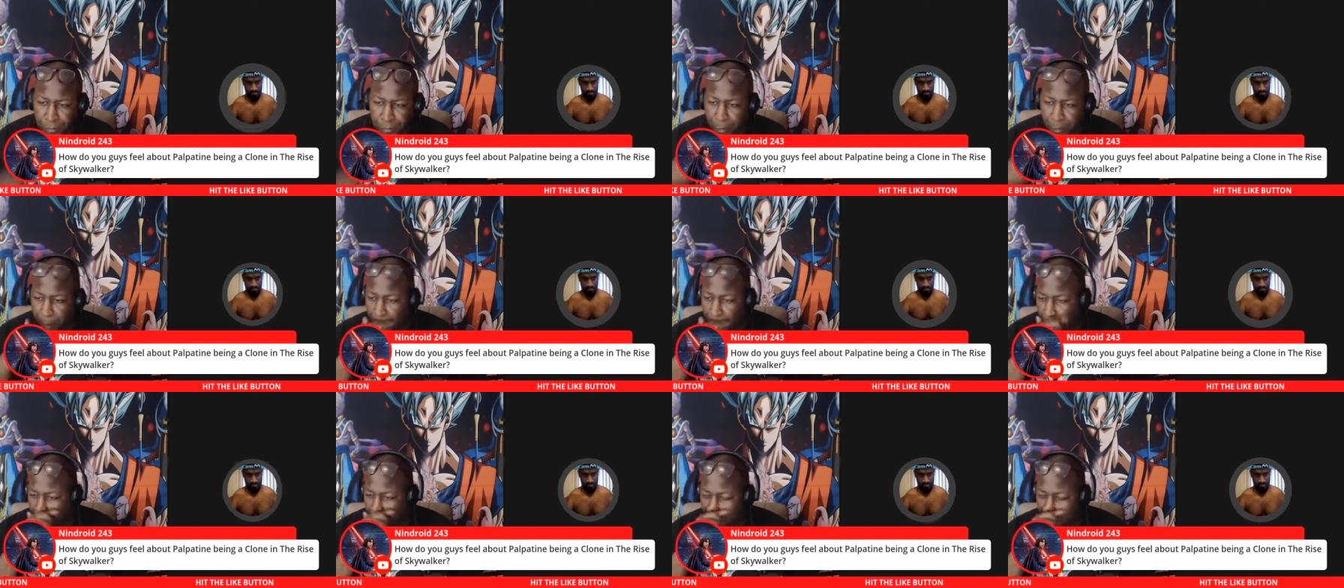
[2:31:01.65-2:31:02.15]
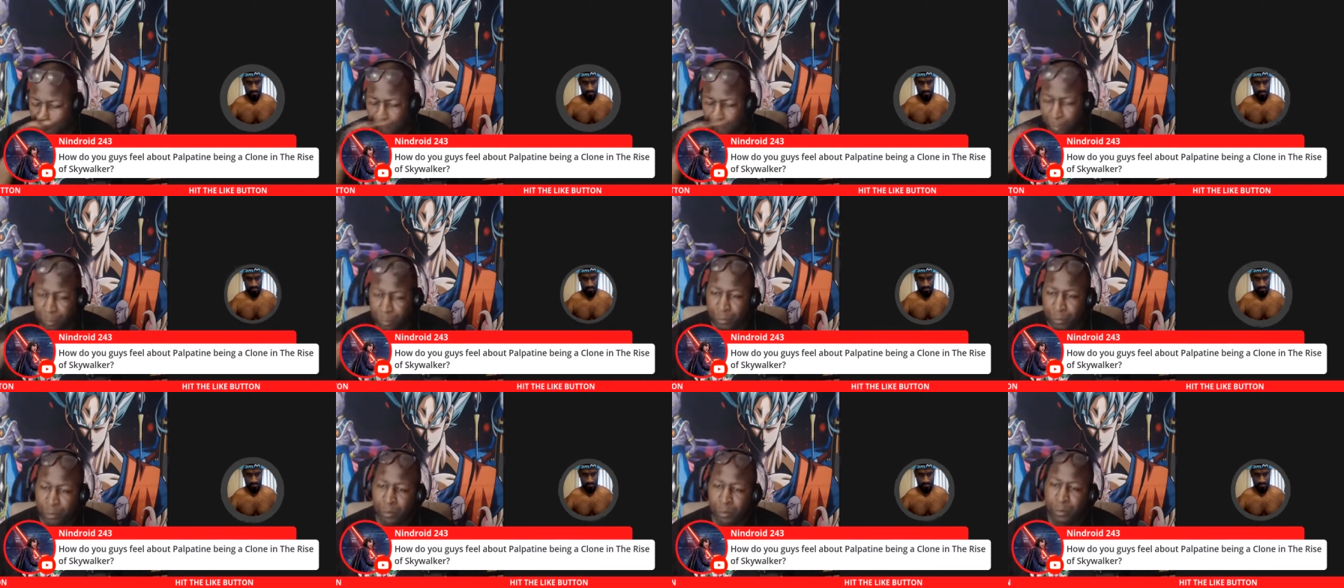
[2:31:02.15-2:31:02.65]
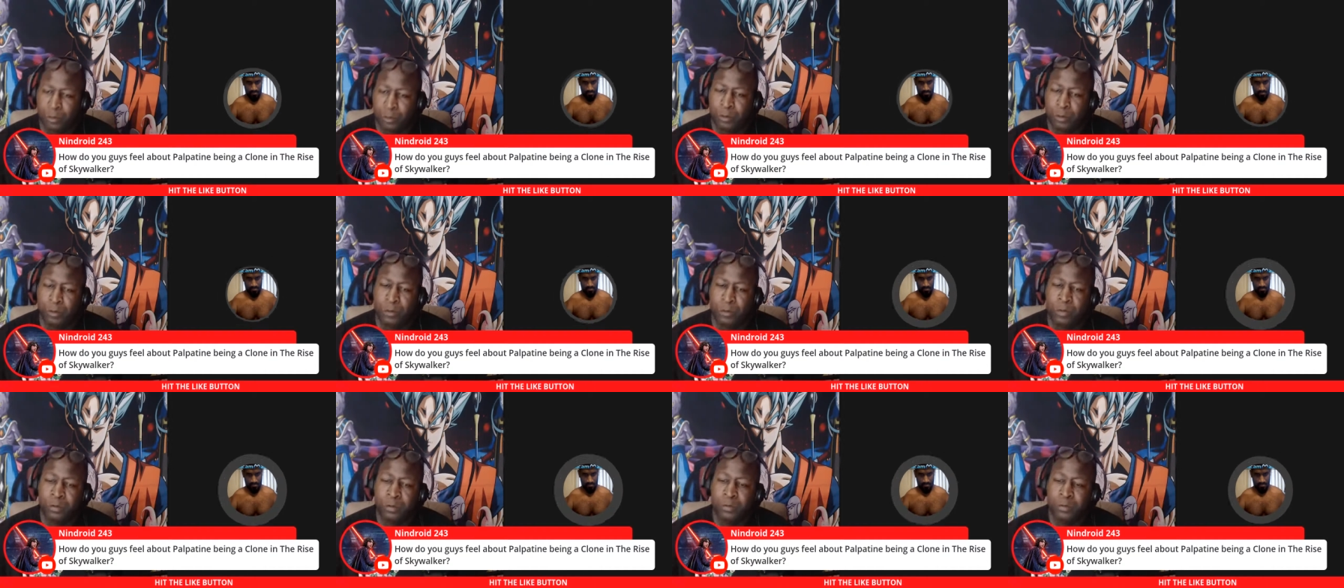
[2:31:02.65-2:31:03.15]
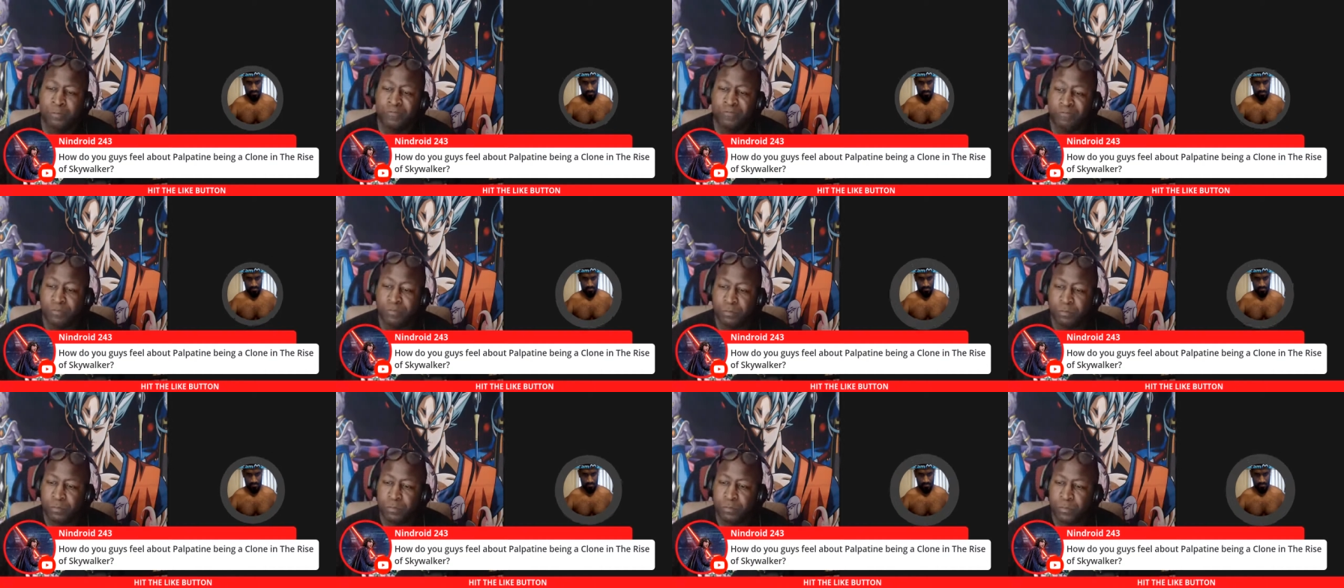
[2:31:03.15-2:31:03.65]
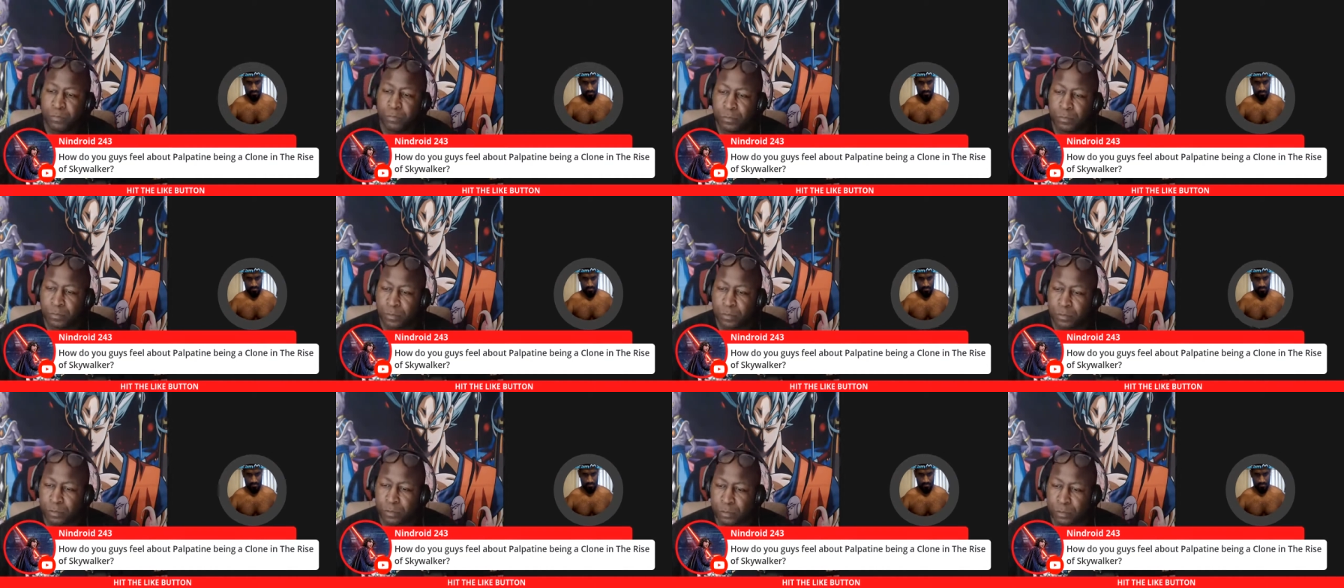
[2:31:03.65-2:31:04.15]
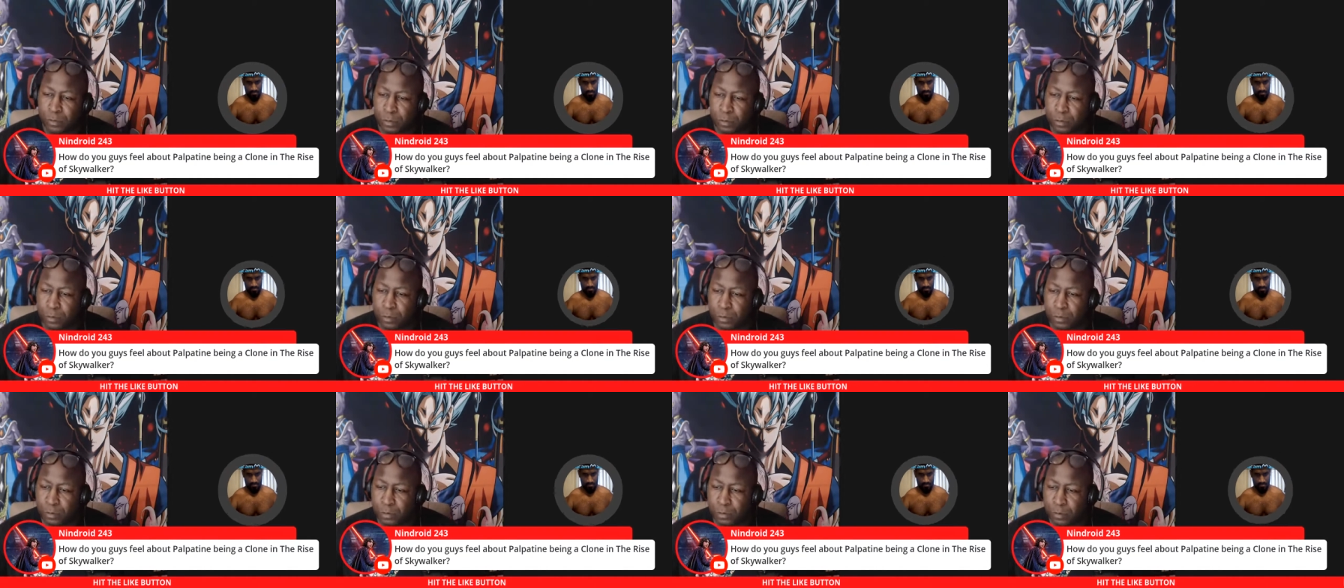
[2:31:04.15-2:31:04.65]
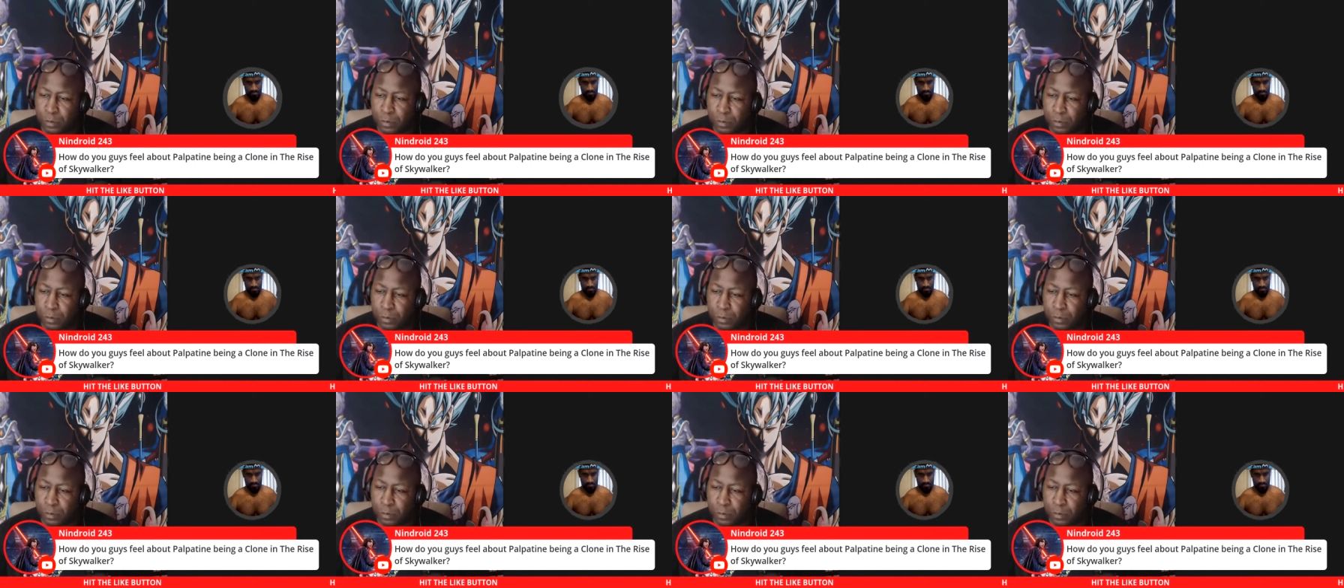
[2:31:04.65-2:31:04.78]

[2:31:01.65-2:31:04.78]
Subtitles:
I'm like, this is trash. I'm like, what are they doing? Like,